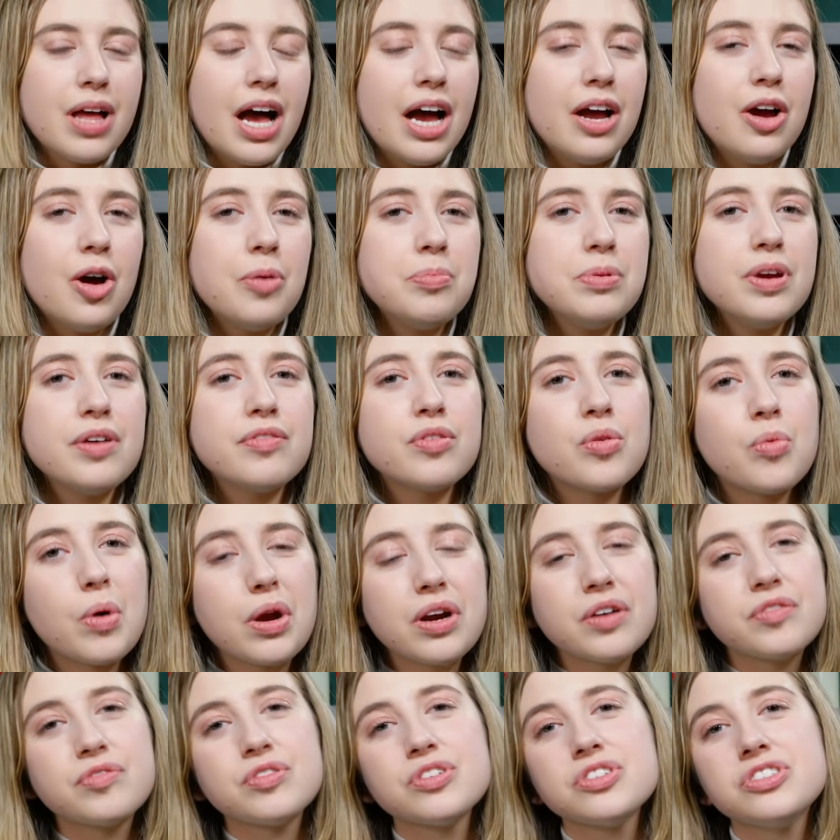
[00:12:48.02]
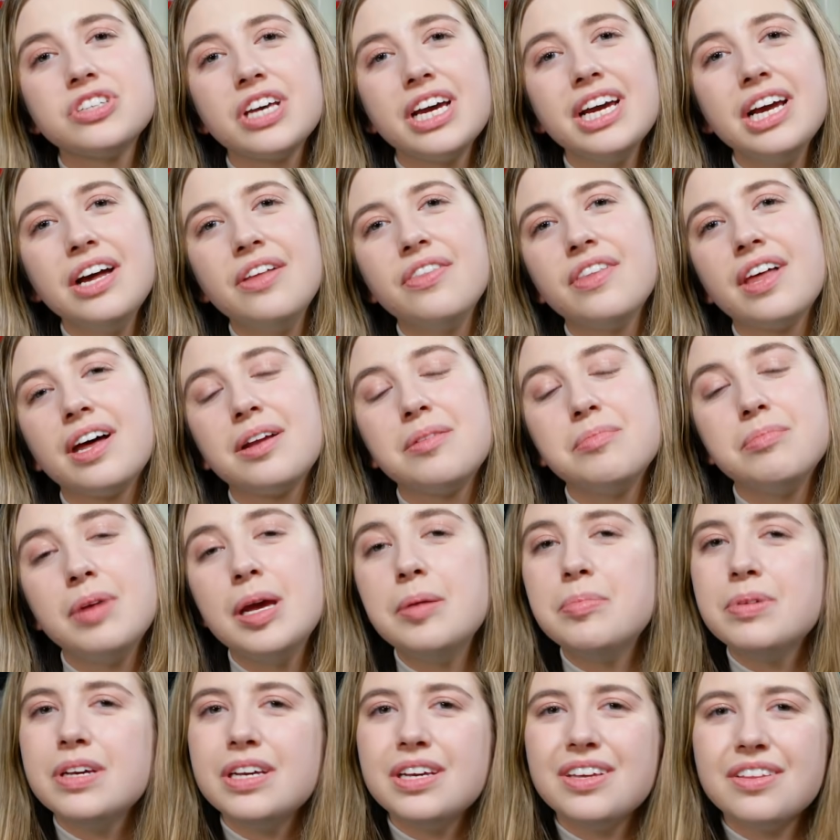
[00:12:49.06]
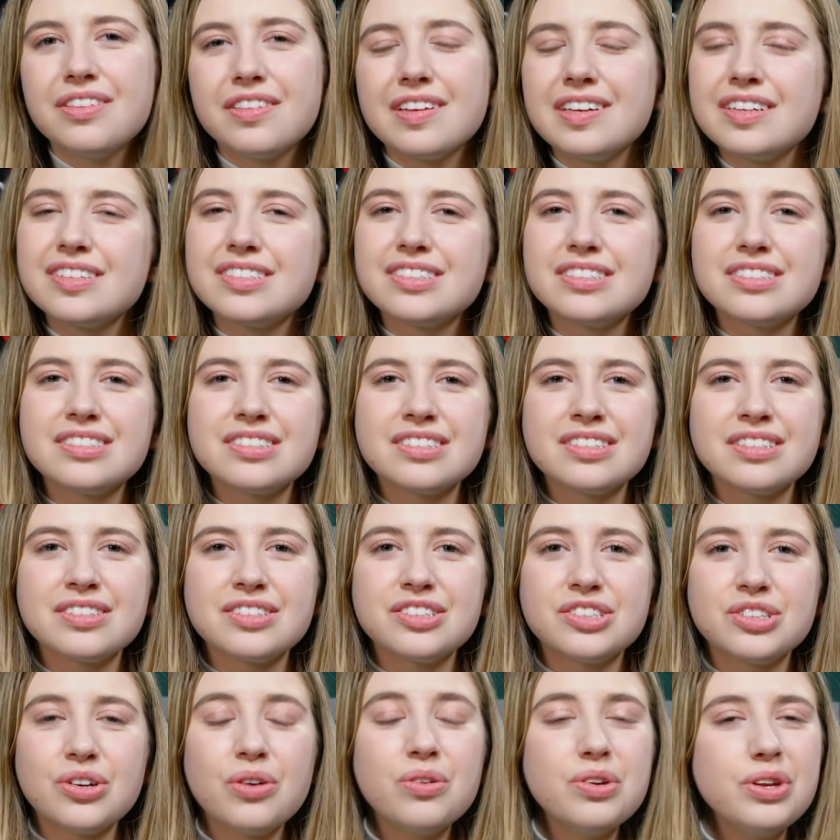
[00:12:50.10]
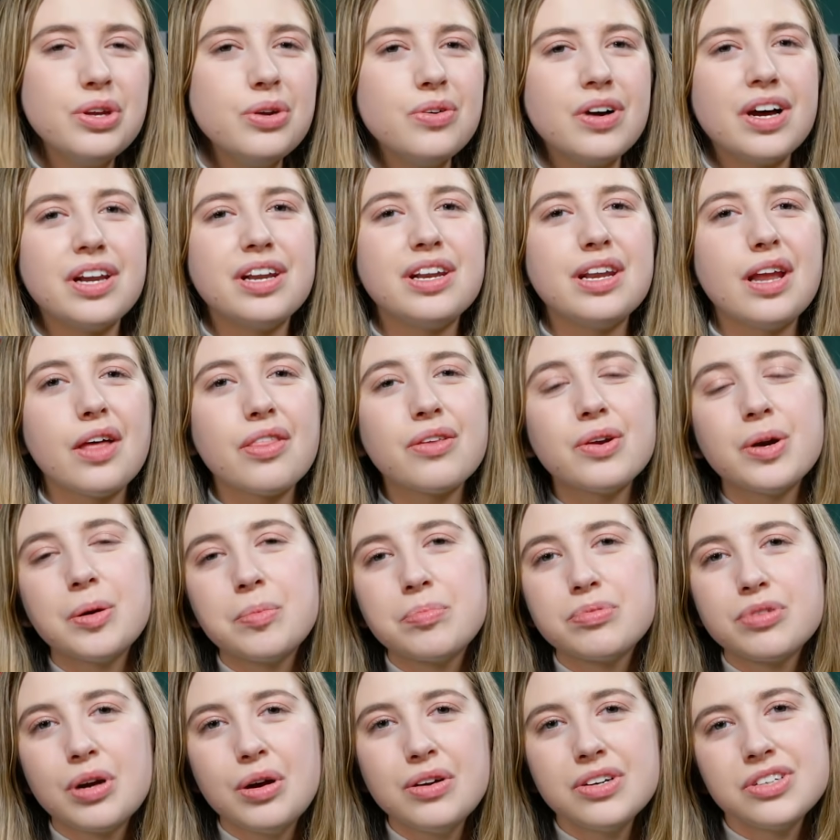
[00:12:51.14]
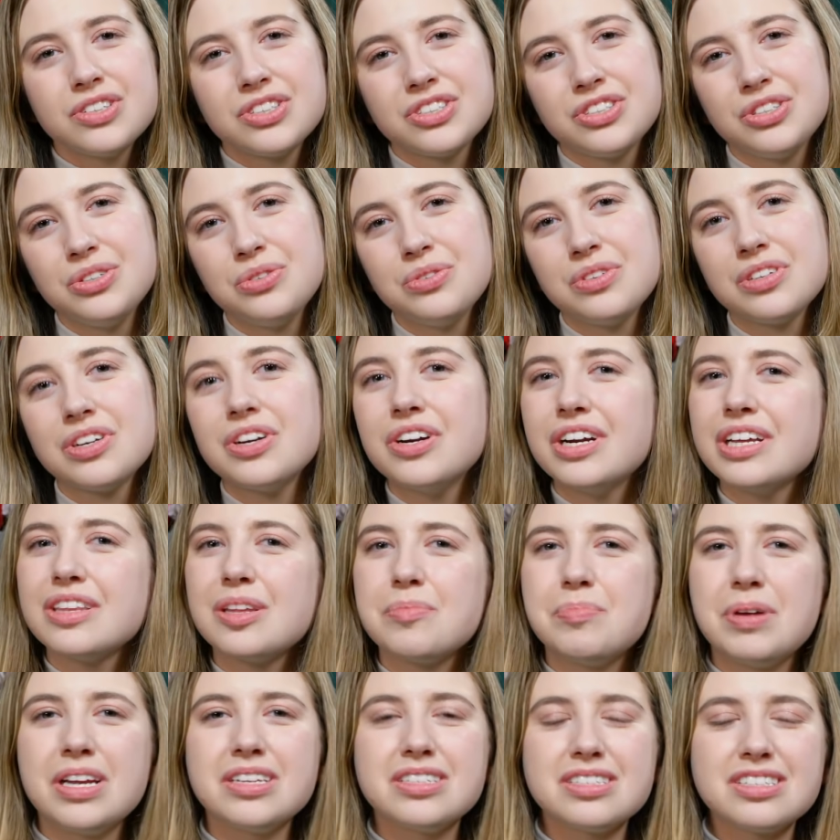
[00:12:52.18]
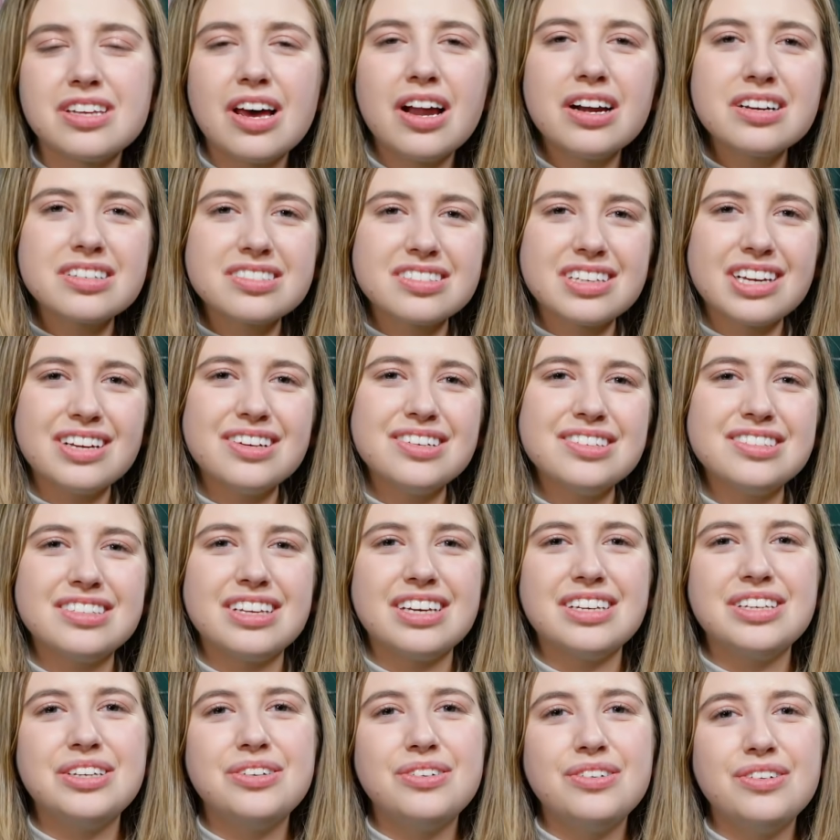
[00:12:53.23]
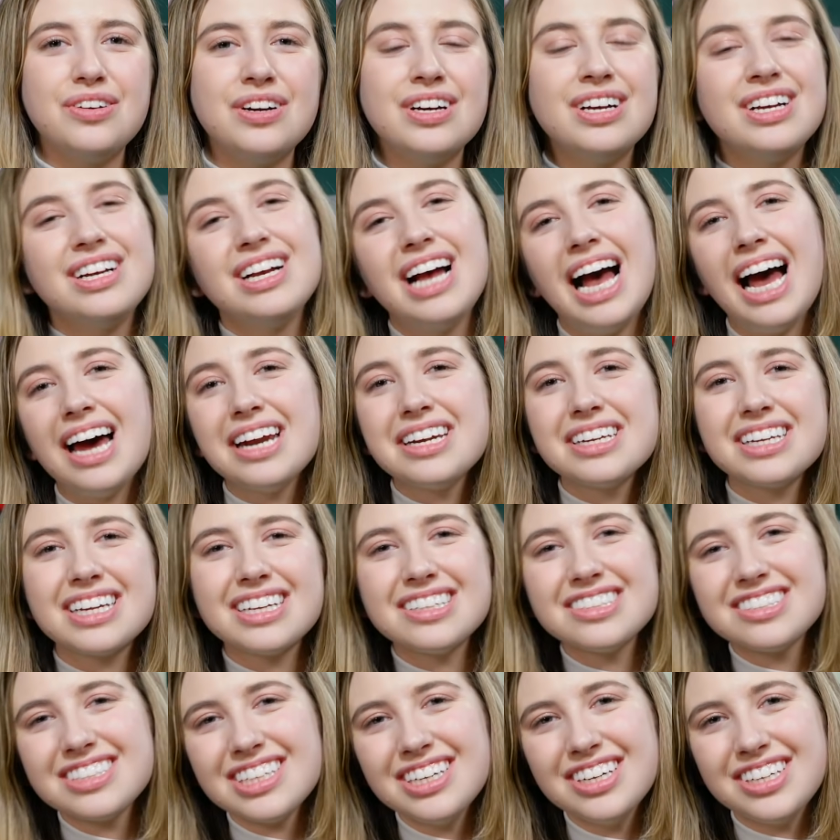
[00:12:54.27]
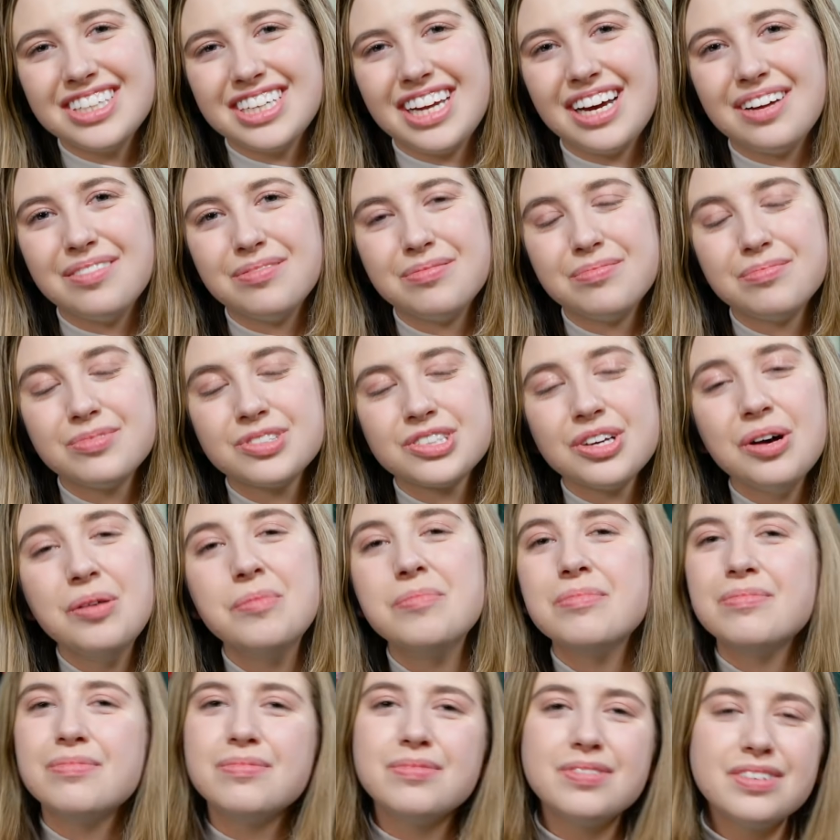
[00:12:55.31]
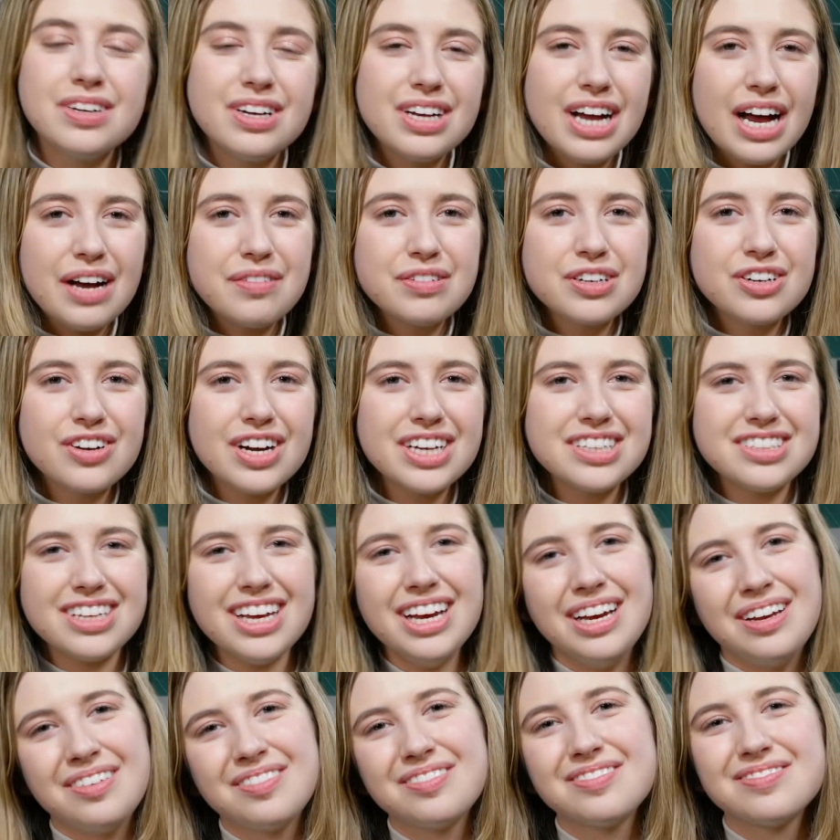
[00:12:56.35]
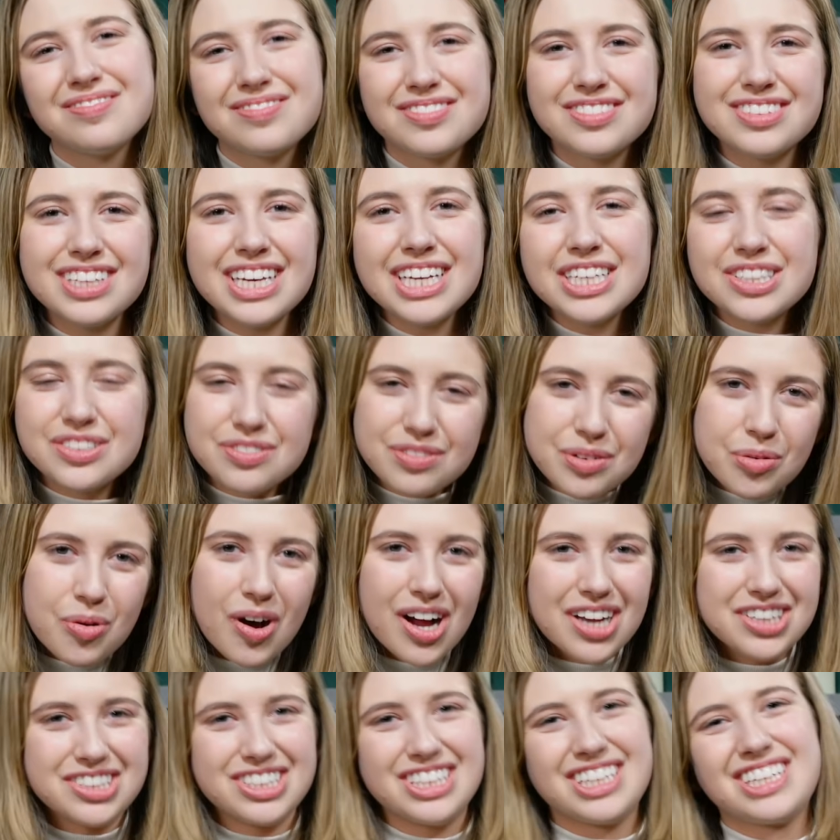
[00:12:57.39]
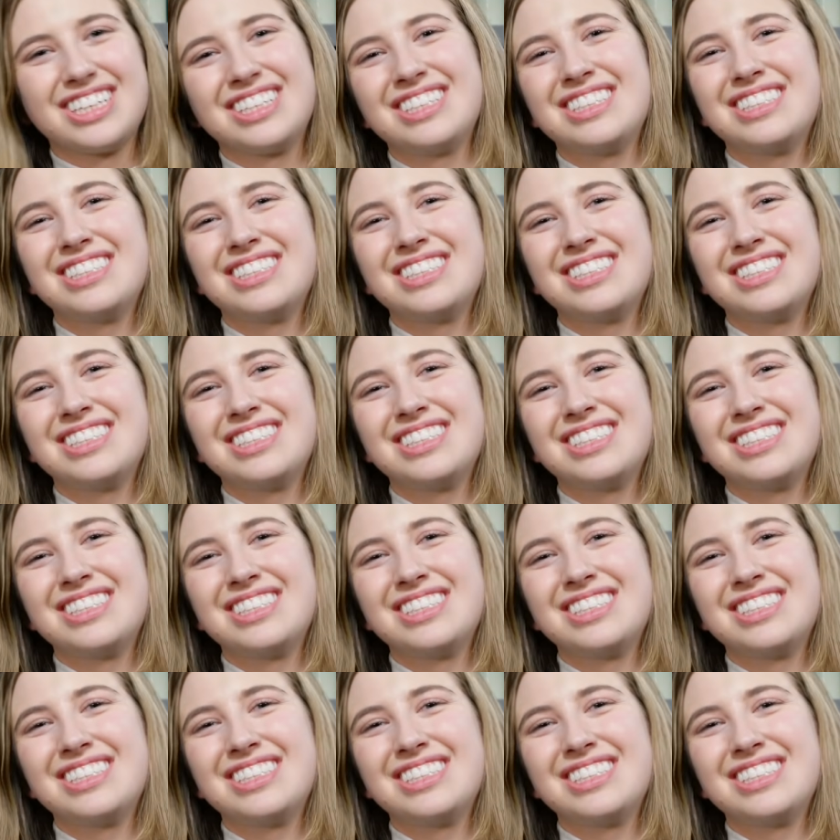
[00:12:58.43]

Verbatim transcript: I hope you have a wonderful day and that maybe this showed you another approach to learning the pentatonic scales that you hadn't considered yet. So, have a great day. Thanks for watching.